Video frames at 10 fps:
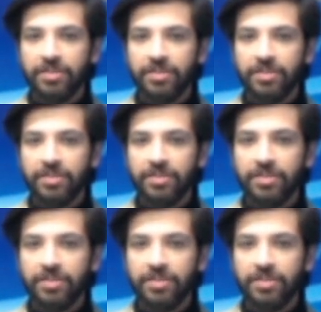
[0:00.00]

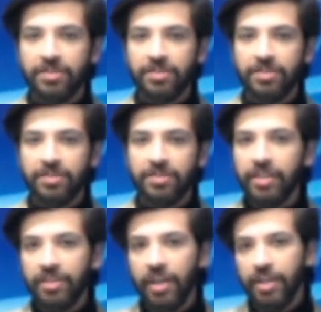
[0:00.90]
police's unlawful
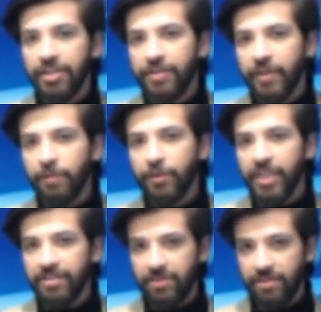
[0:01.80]
conduct during
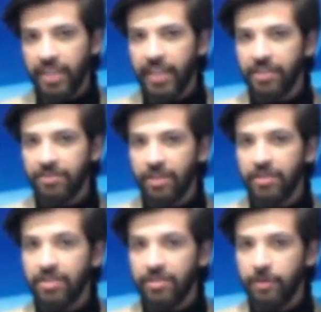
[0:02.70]
protests against
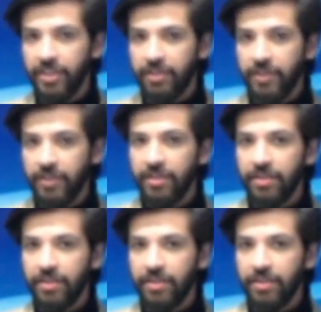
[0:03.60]
Discriminatory
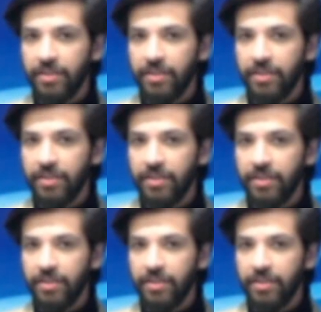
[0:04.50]
Citizenship Act.